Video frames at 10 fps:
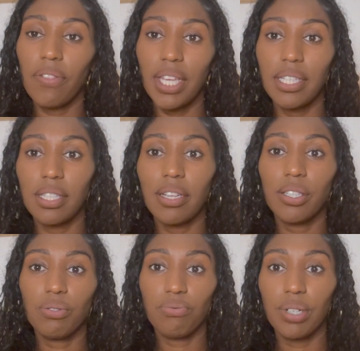these
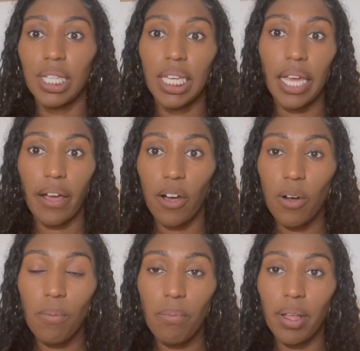things really
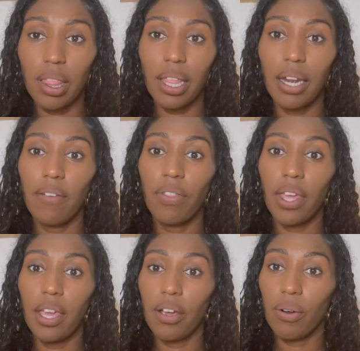help with letting the
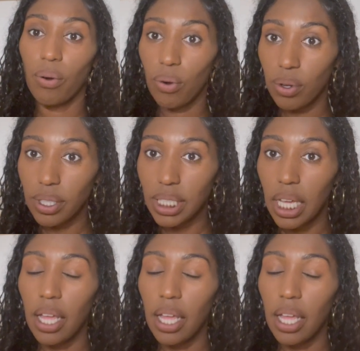hair hold.